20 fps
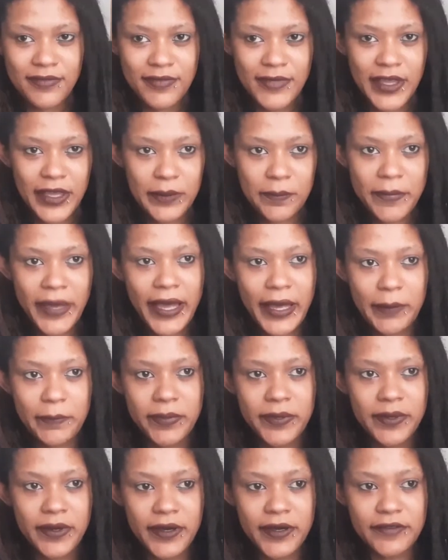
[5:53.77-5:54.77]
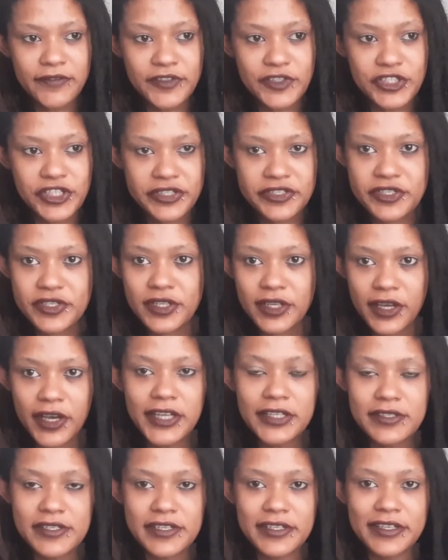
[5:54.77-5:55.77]
A map of just the
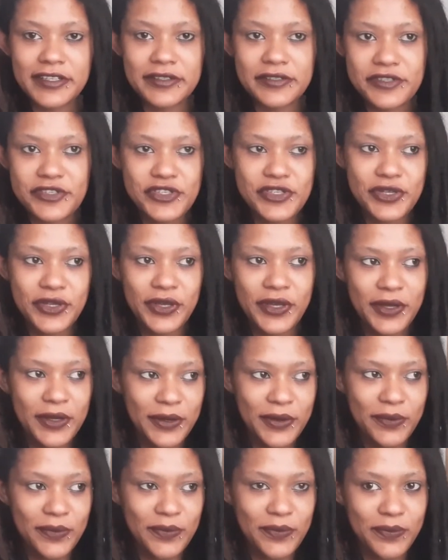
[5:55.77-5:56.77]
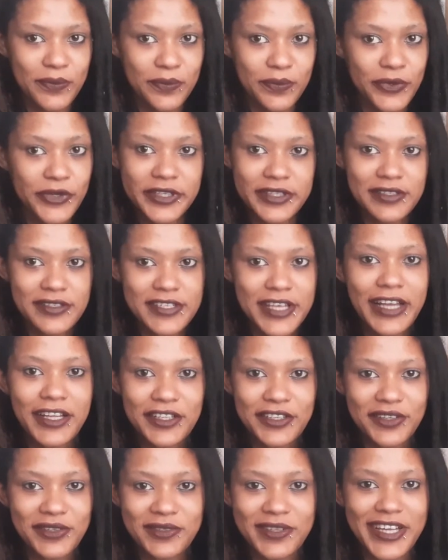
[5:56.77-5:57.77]
continents wouldn't
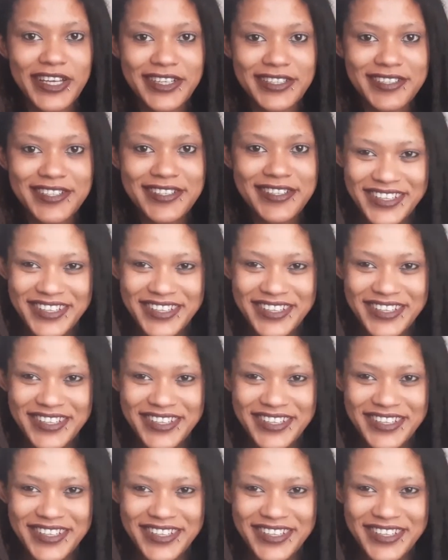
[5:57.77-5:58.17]
tell you that.